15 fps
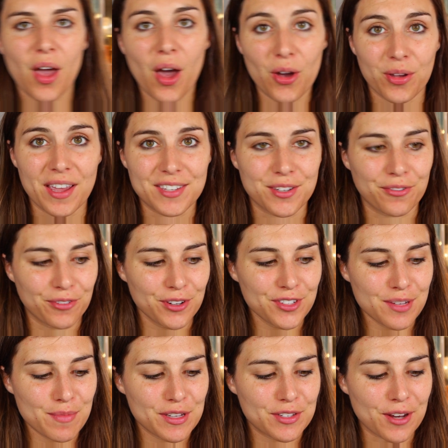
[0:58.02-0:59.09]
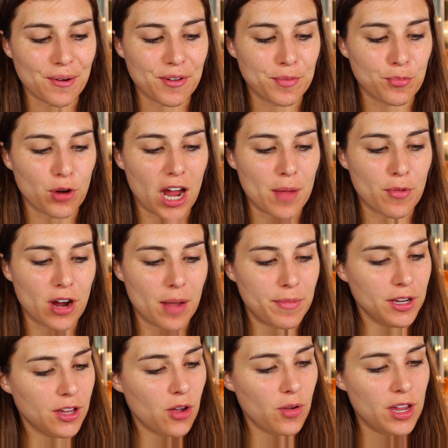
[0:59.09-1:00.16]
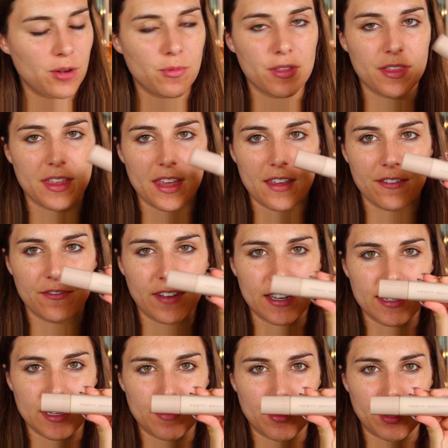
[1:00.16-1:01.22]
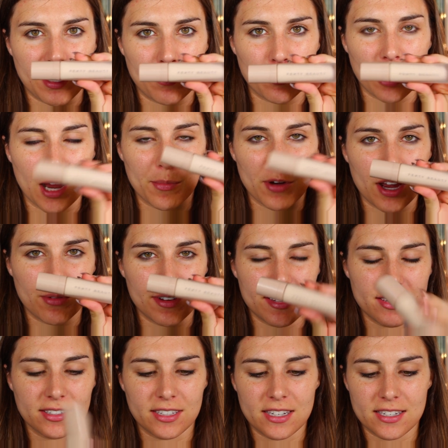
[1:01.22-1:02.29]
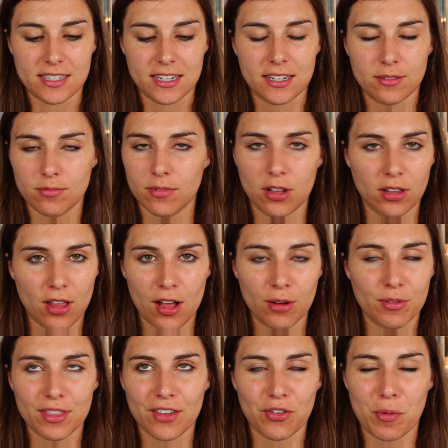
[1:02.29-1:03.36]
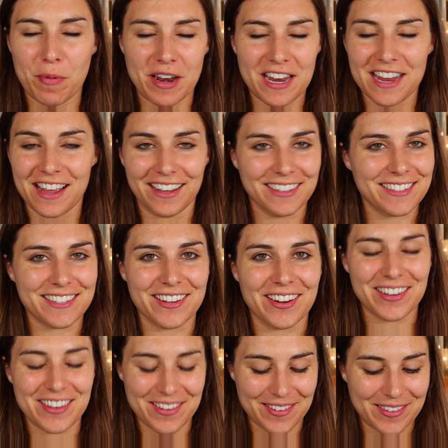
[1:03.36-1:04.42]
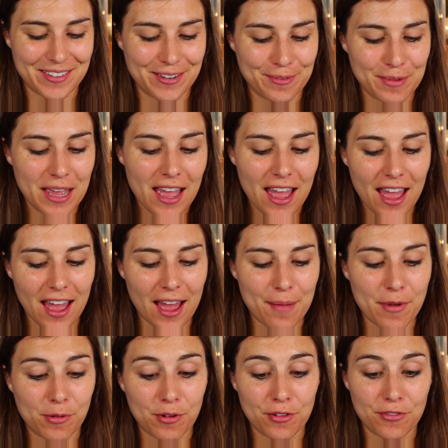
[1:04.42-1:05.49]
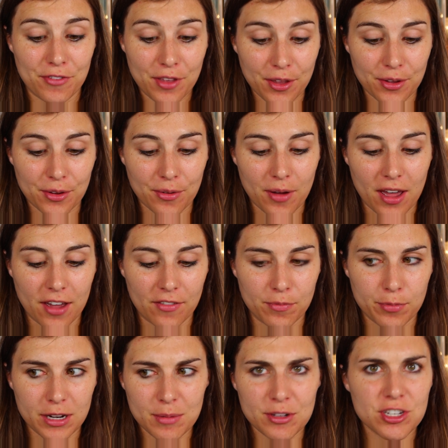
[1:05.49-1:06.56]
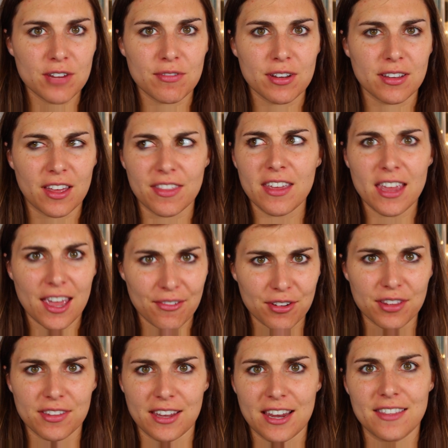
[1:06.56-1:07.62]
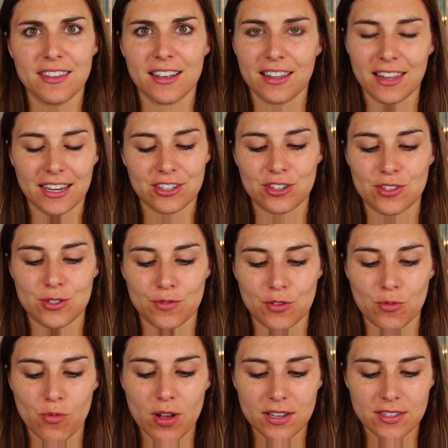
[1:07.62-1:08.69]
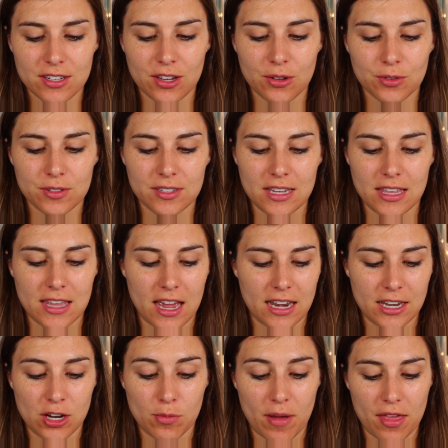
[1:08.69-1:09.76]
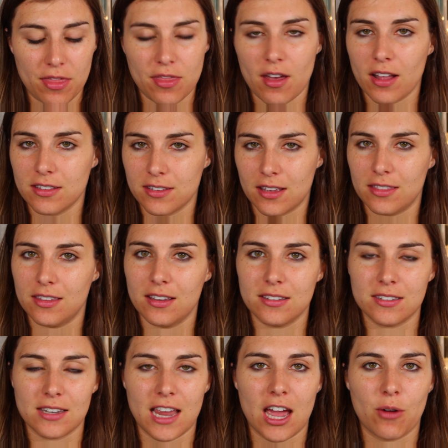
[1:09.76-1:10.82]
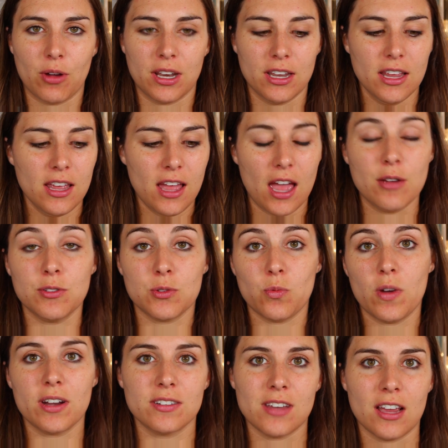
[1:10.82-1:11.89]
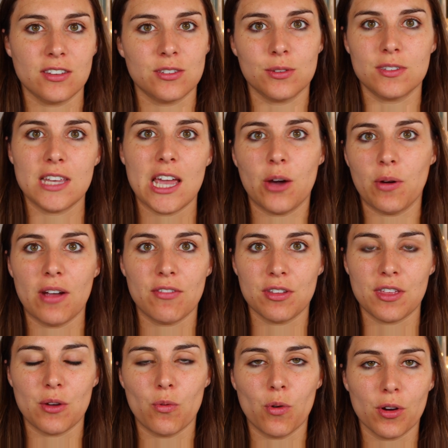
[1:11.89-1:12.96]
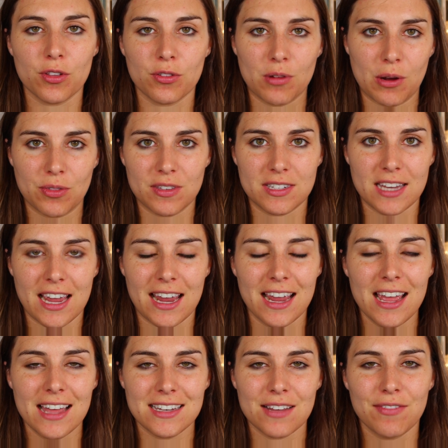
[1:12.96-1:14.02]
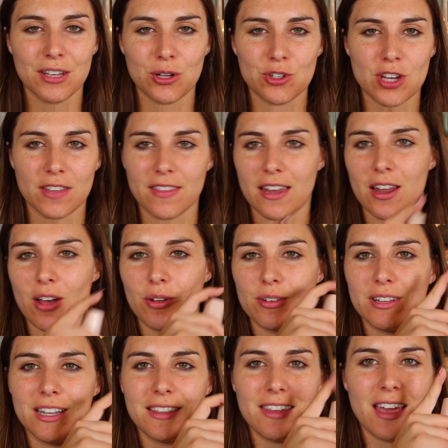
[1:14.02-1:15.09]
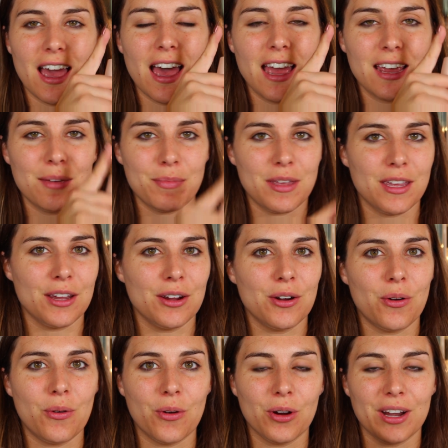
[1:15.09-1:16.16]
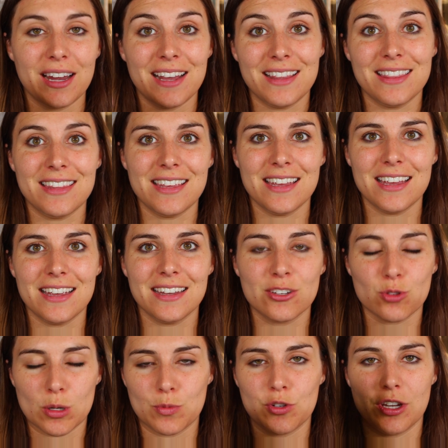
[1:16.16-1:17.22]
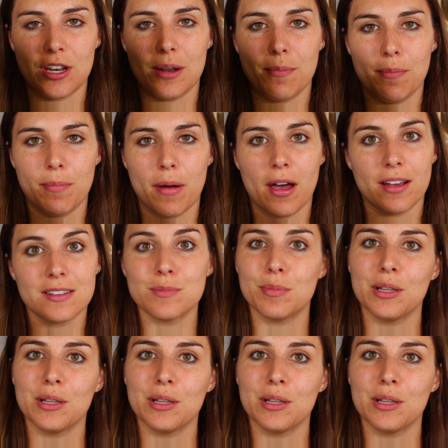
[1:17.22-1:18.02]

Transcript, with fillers: Okay, so first I'm going to start with primer. I'm going to go in with the Fenty Beauty primer. I recently did, along with everybody else on YouTube, um, a review of pretty much every, I think everything in the collection. So if you want to go see that, hear my thoughts on this and how it, I was a wear test, so see how everything wore throughout the day. Definitely go check that out. Click the eye up here or in the description box